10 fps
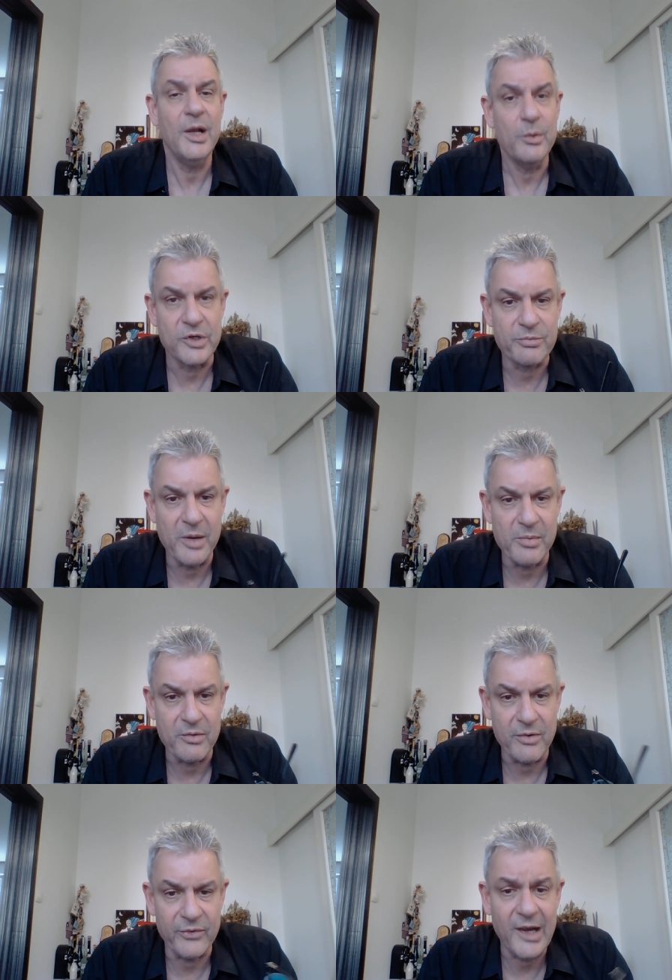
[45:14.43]
which may be
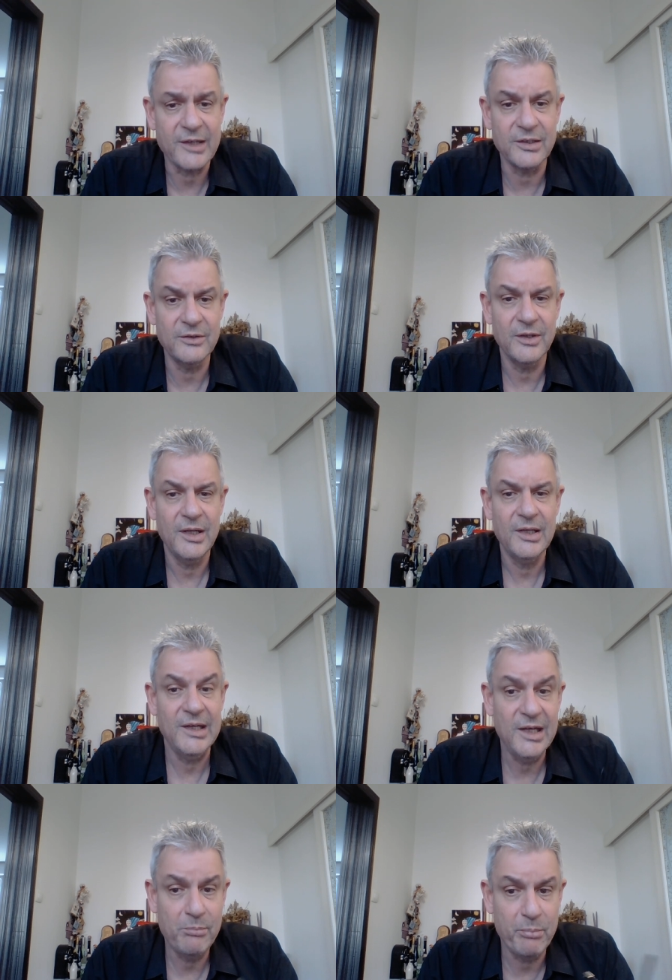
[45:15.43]
reflected
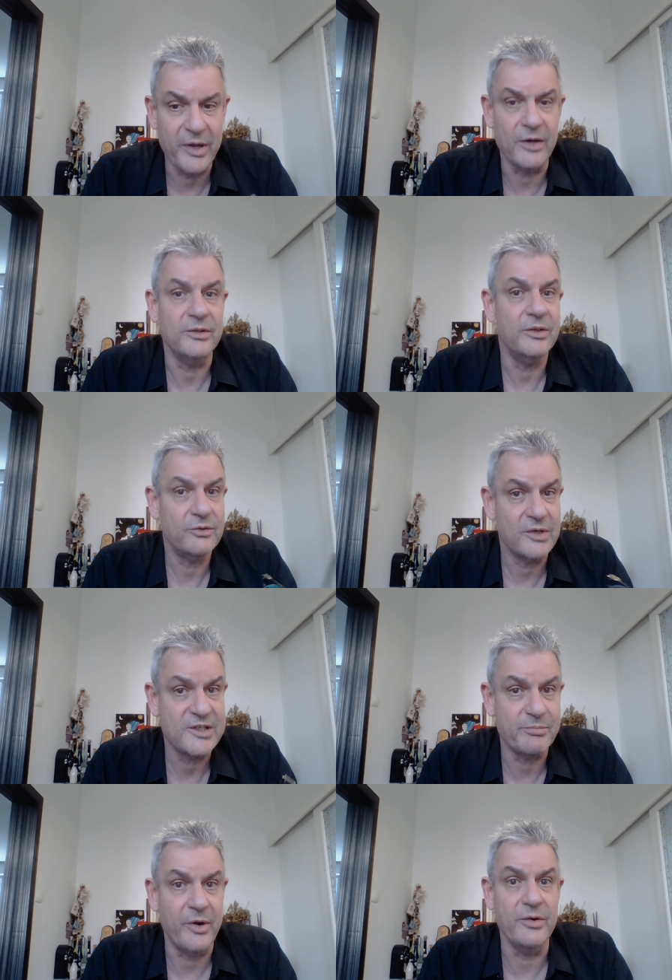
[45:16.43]
in impaired
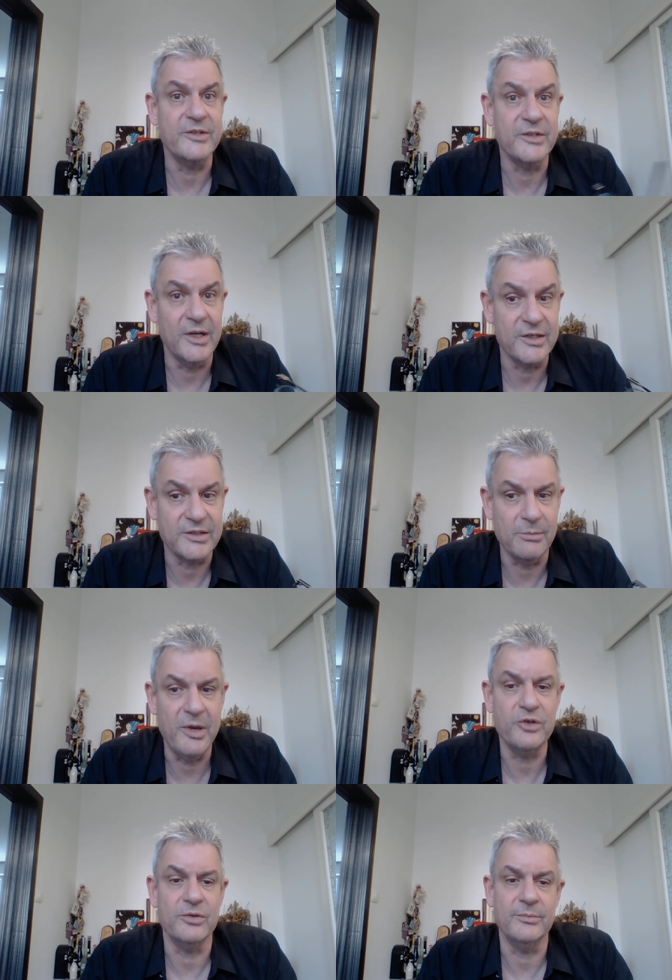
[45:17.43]
transparency
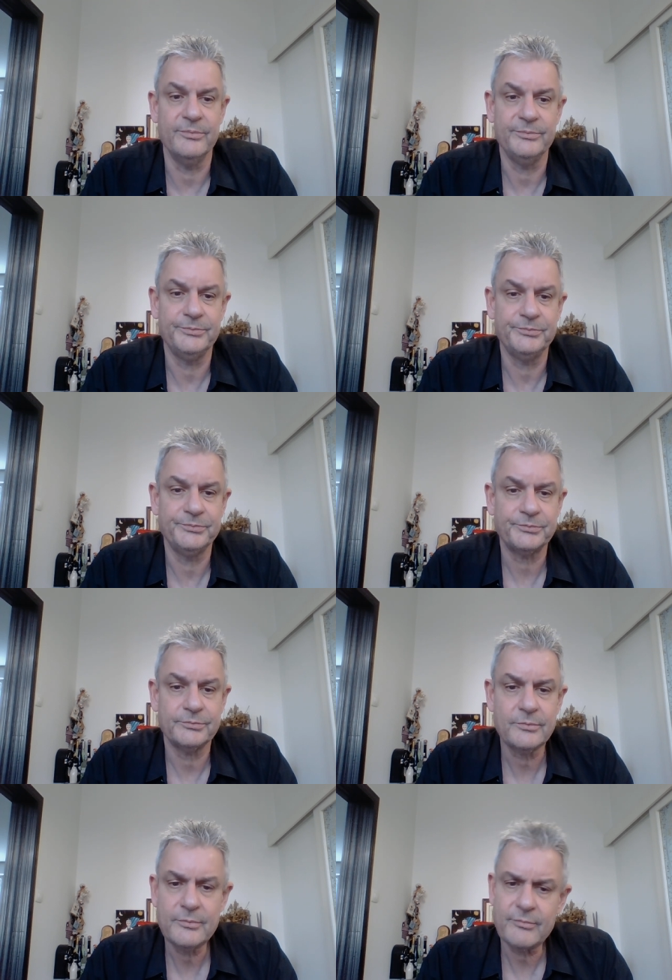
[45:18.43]
estimation.
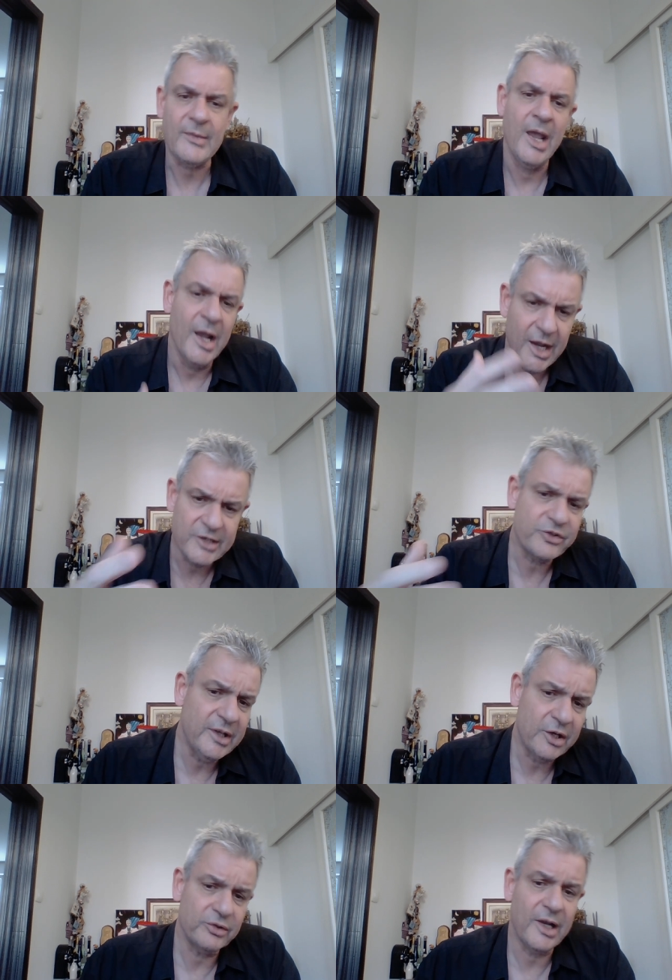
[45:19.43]
And so
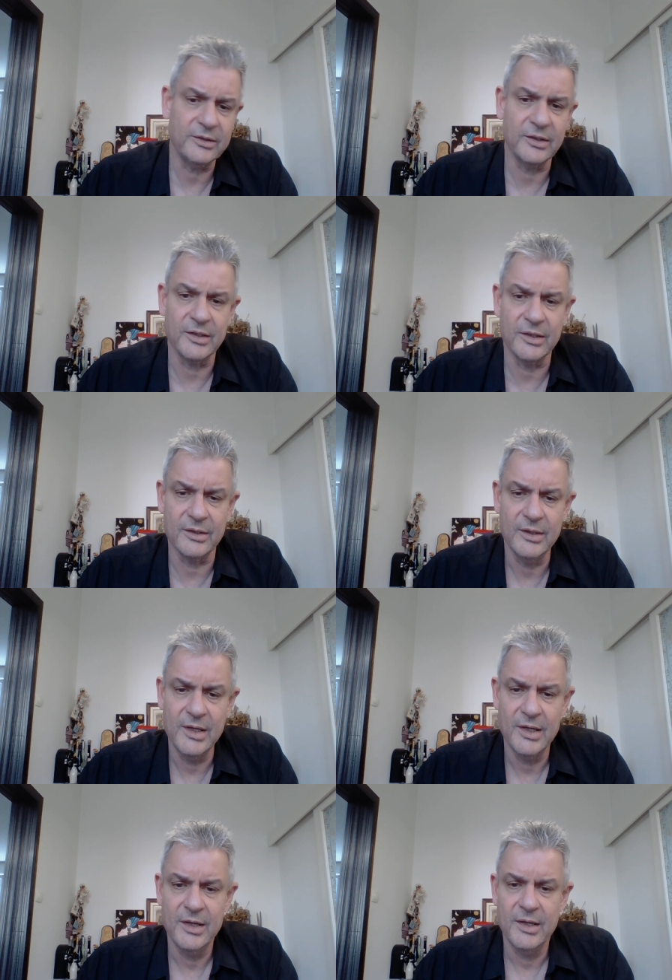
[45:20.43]
they conducted a
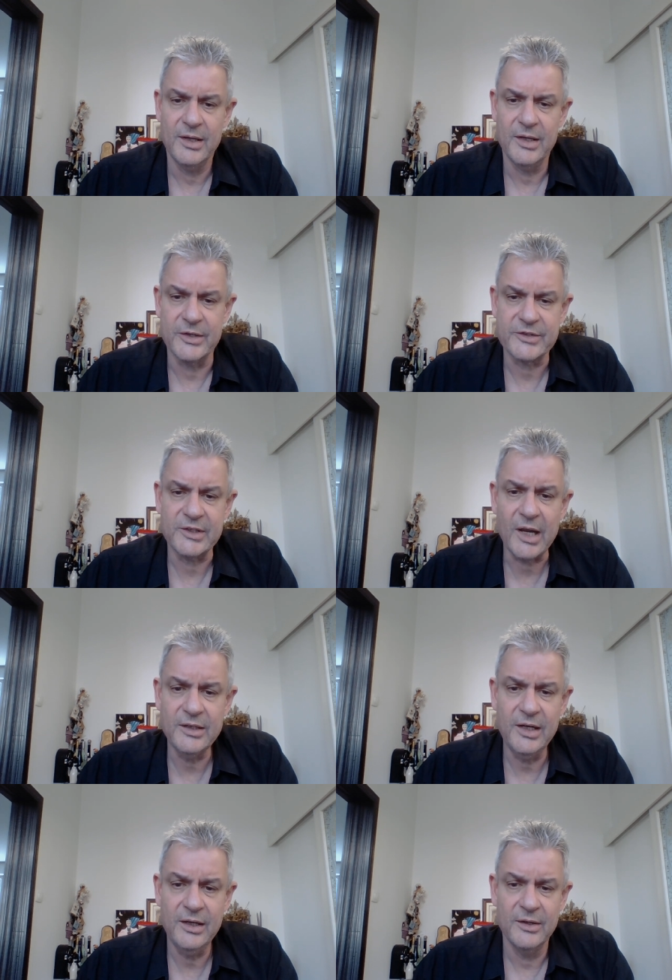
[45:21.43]

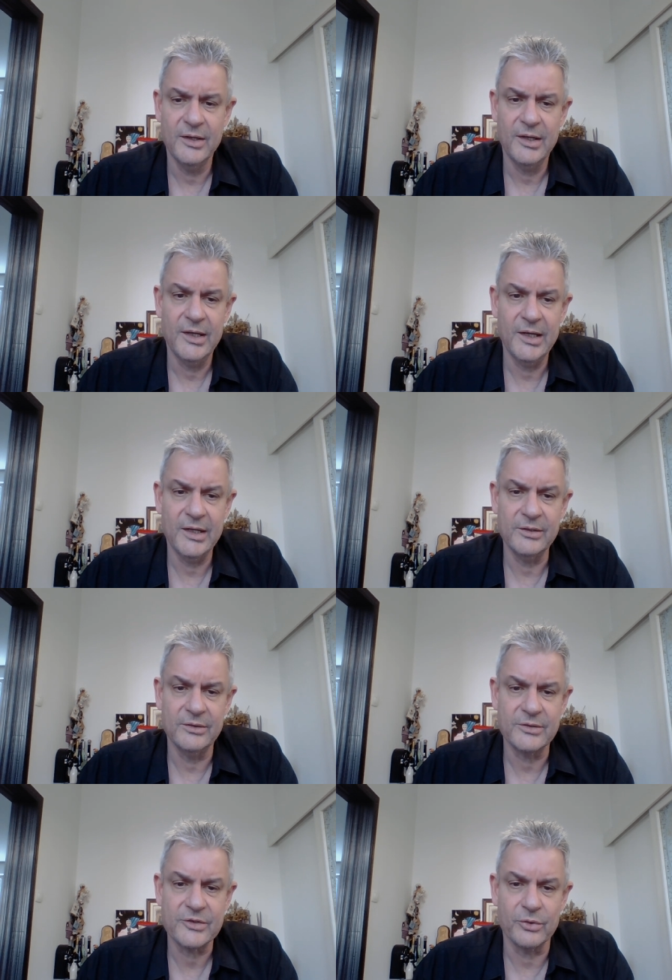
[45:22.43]
study
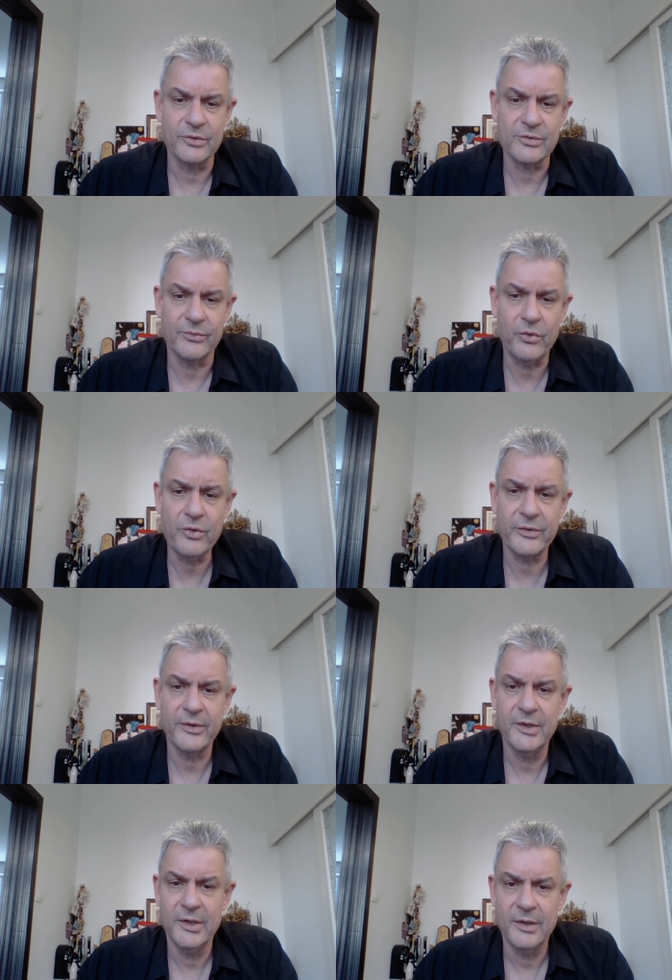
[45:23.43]
and so on and so forth.
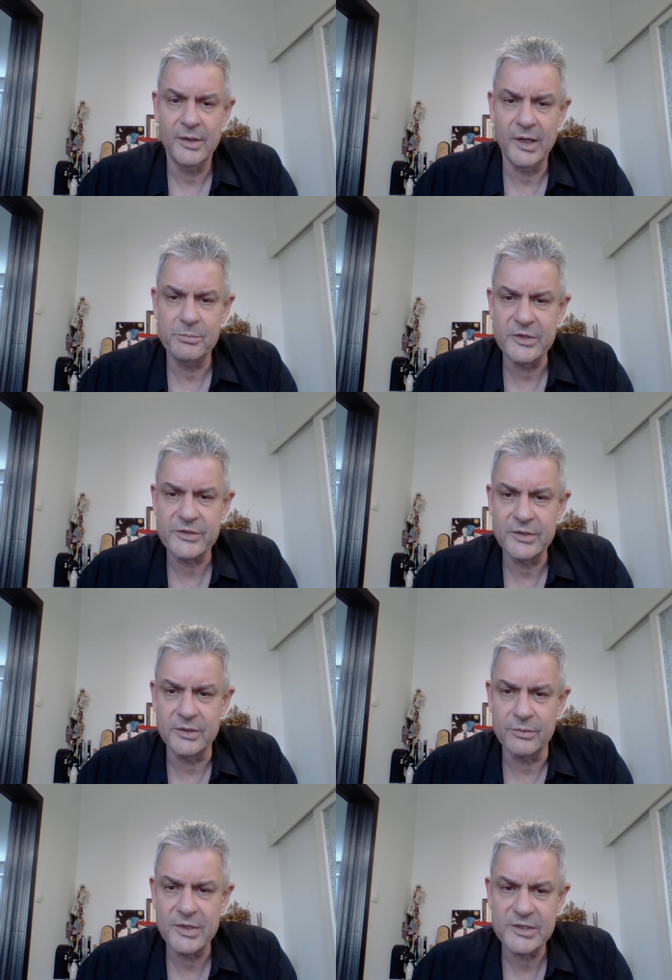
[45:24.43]
Let me see
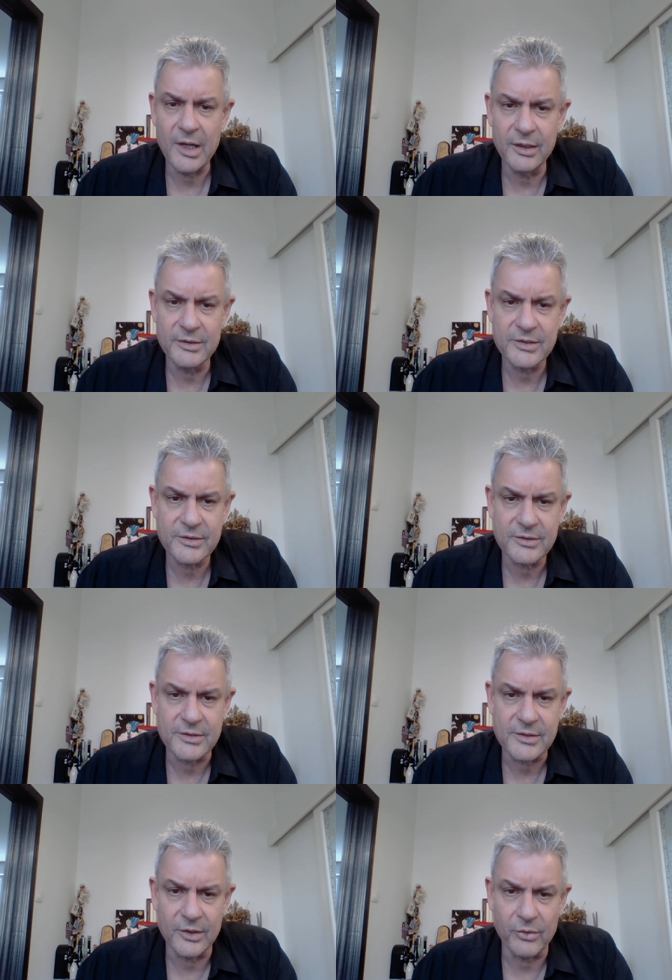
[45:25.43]
the results.
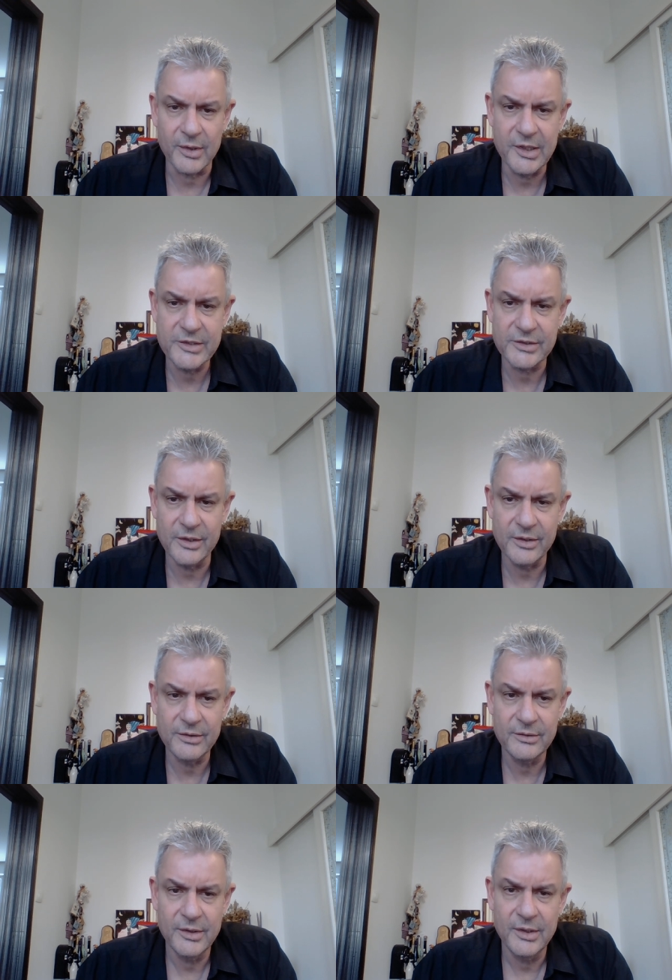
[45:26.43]
It's a long list
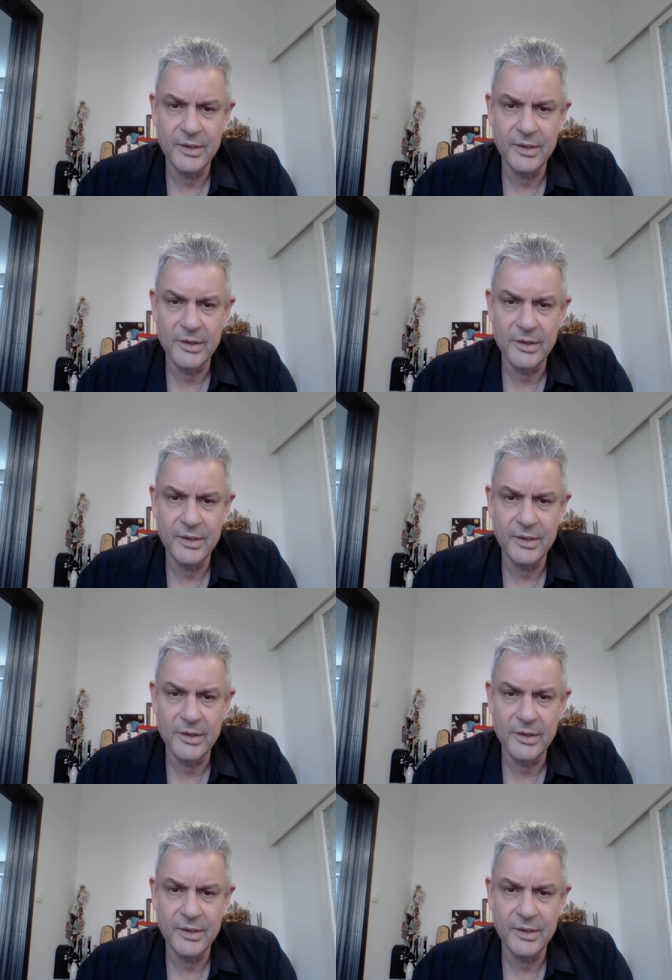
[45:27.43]
here.